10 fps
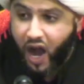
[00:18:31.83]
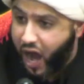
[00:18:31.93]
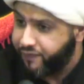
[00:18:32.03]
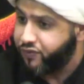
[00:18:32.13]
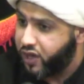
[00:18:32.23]

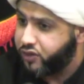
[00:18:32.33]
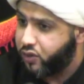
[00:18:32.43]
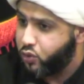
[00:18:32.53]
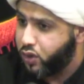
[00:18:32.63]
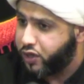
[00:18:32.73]
under
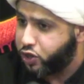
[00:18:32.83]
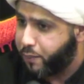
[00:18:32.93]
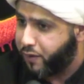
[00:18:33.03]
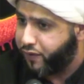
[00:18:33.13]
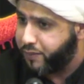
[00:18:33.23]
the
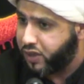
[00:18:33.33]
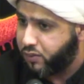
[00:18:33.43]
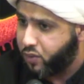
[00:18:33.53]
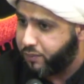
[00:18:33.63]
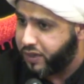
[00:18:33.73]
rulership of Amir
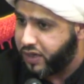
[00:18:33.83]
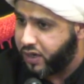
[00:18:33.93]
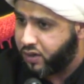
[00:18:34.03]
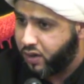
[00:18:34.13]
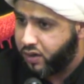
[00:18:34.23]
al-Mu'mineen.